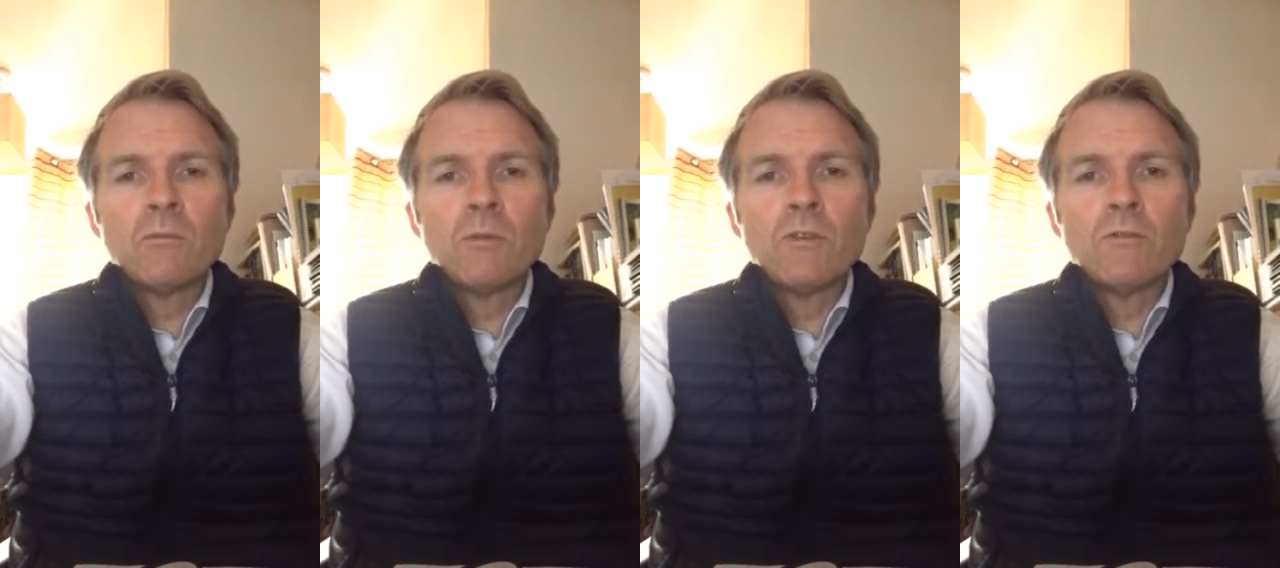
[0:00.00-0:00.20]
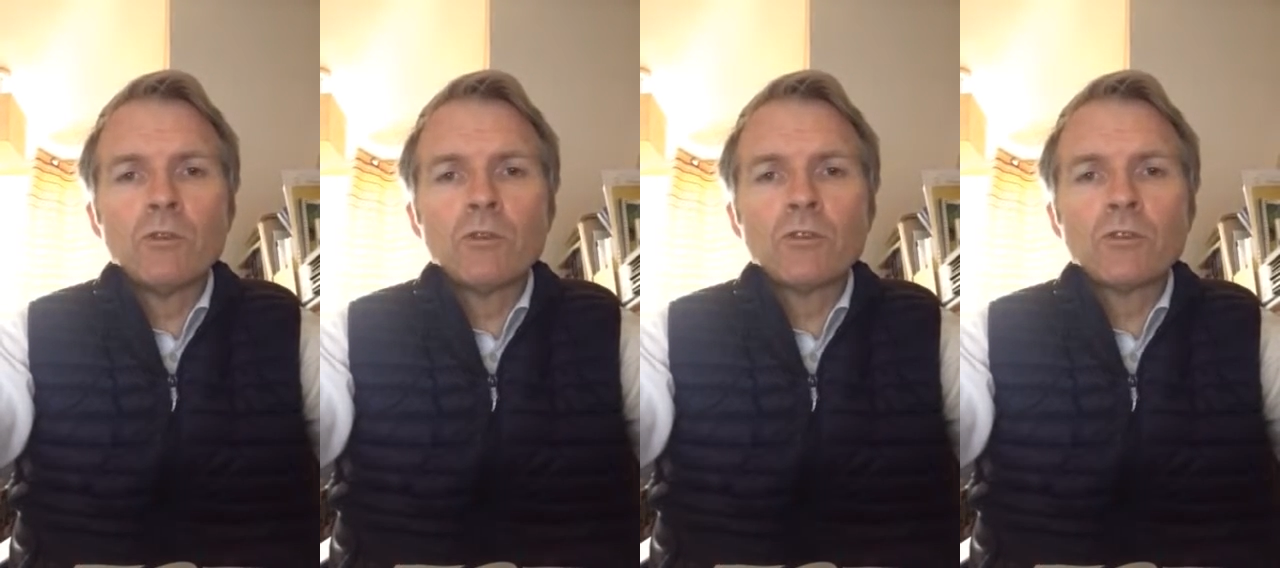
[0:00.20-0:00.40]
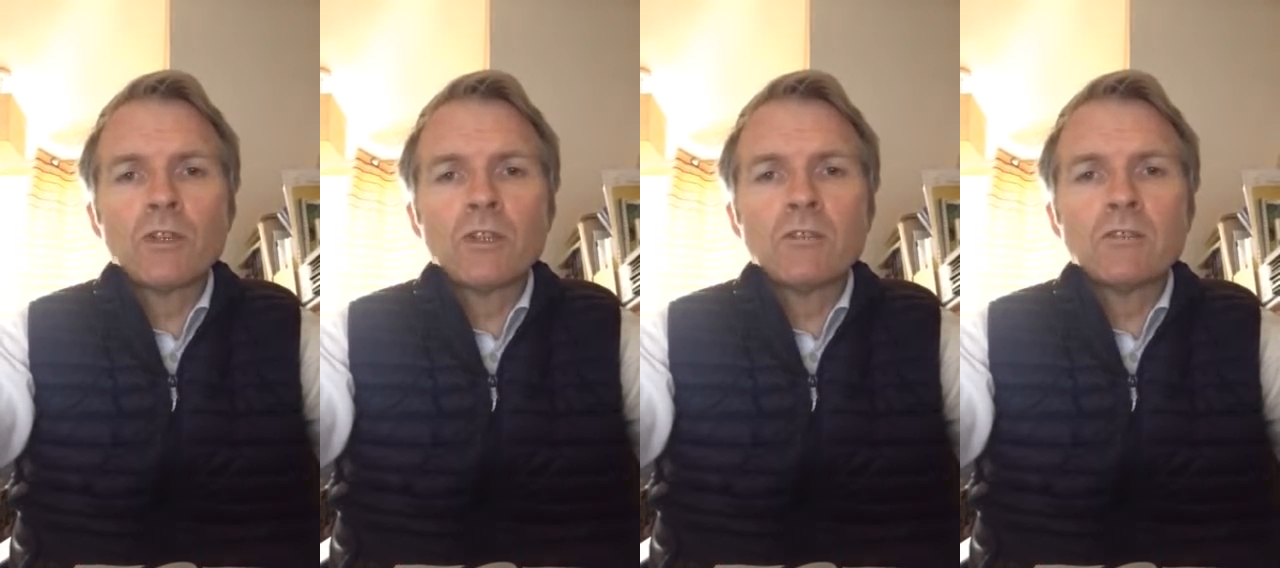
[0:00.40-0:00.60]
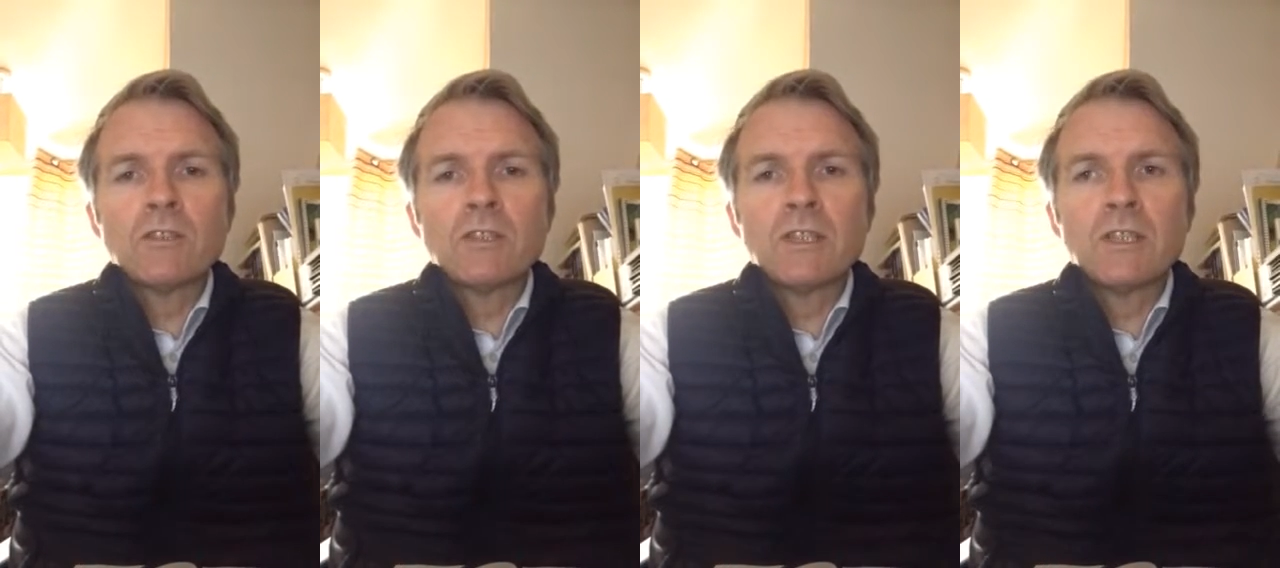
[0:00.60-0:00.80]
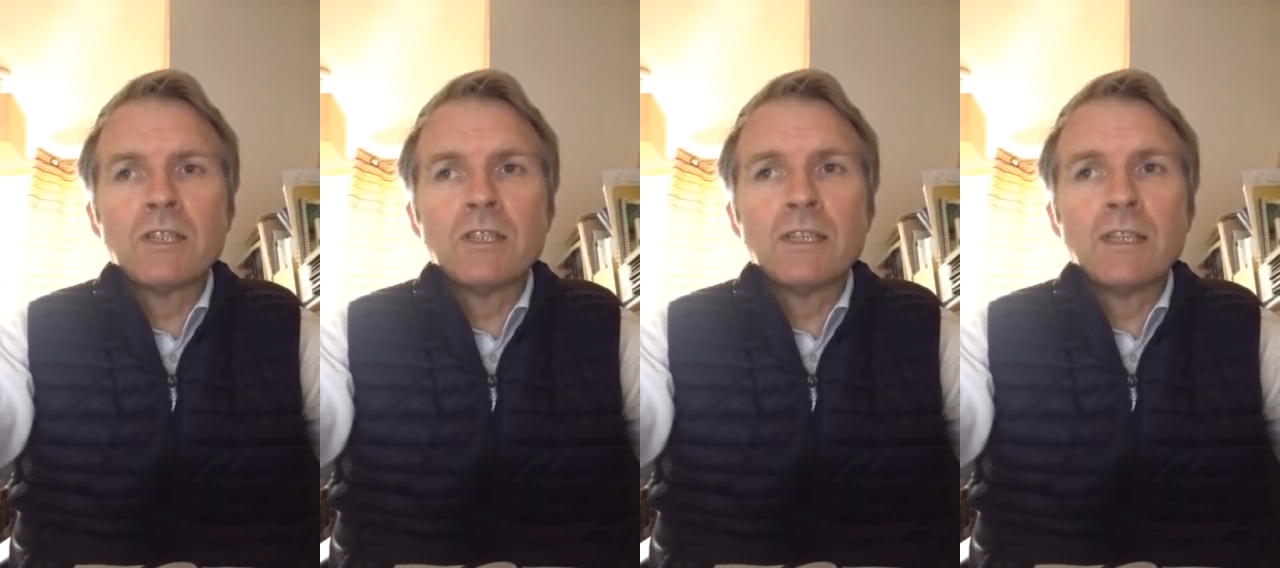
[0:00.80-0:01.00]
We've also
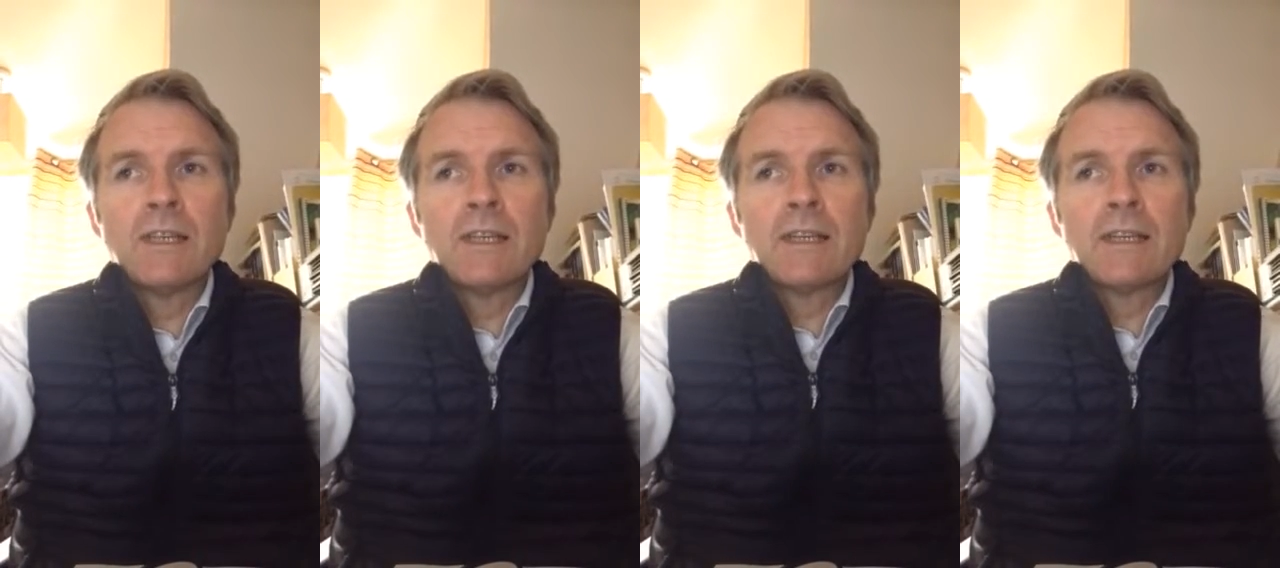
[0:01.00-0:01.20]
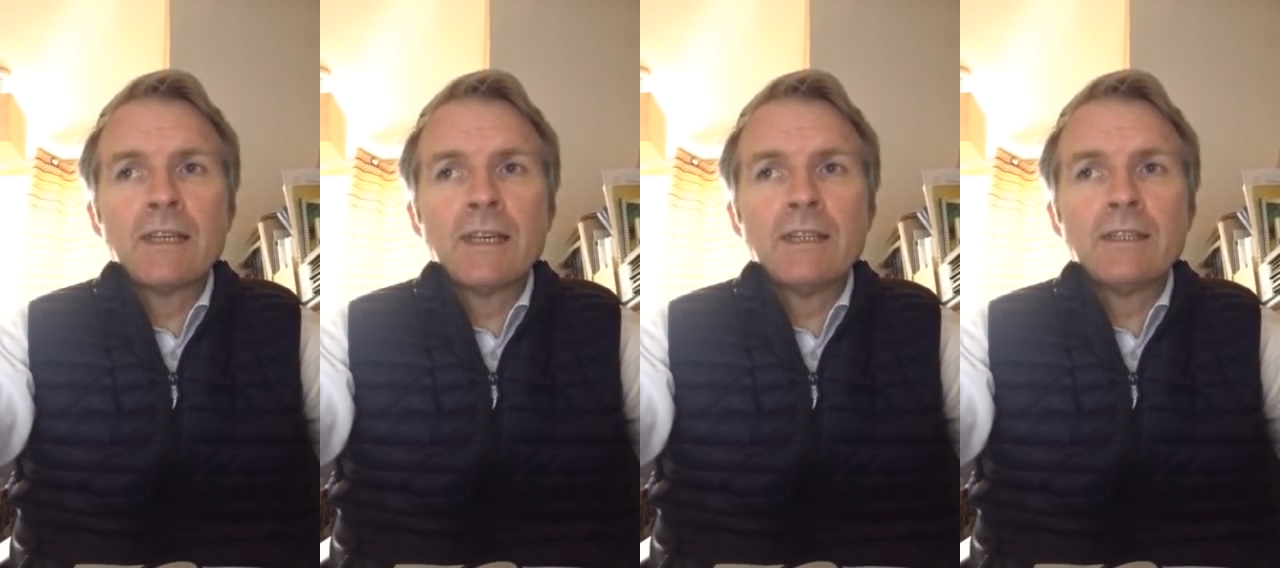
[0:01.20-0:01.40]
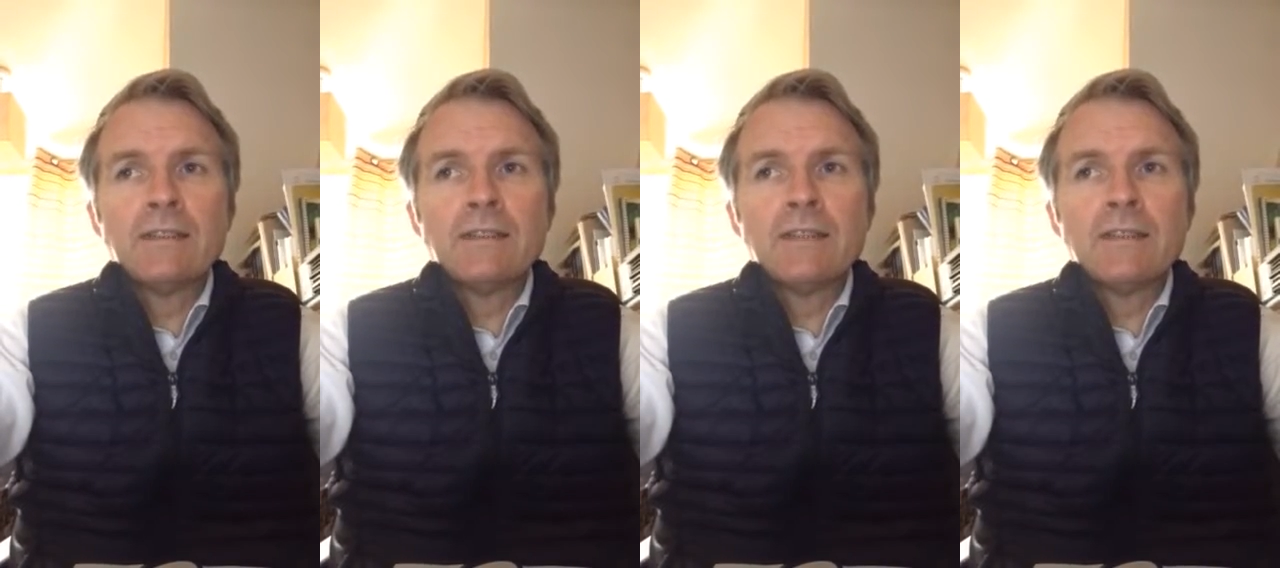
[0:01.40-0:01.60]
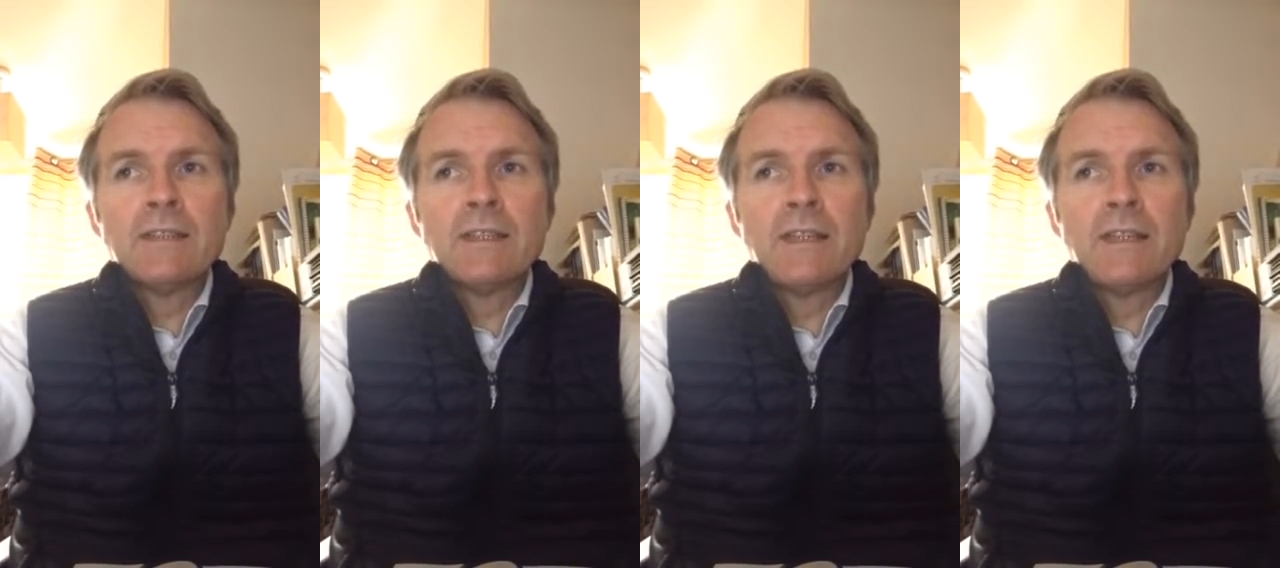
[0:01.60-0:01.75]
seen cases